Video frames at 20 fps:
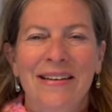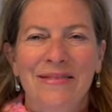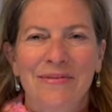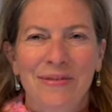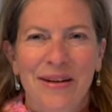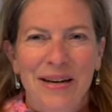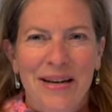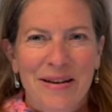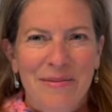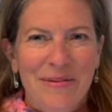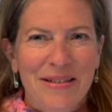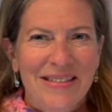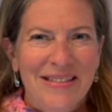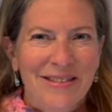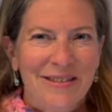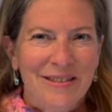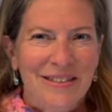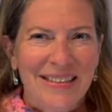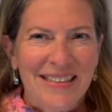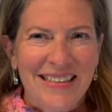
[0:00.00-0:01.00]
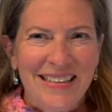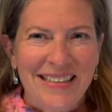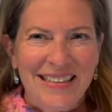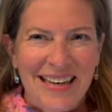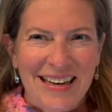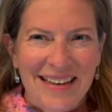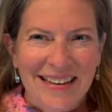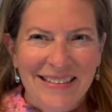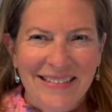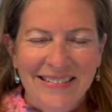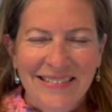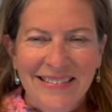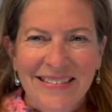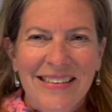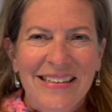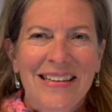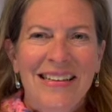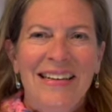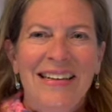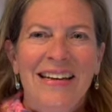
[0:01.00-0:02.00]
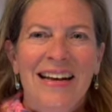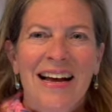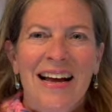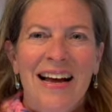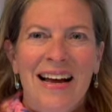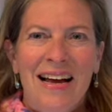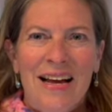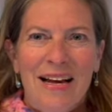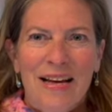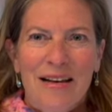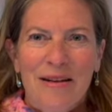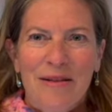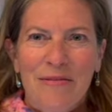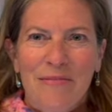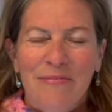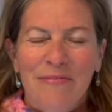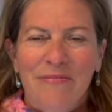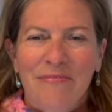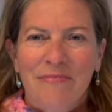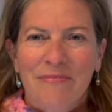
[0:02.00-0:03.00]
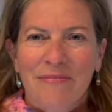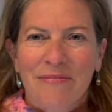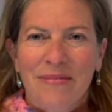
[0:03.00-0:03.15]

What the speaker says: My name is Lana Goodell. I am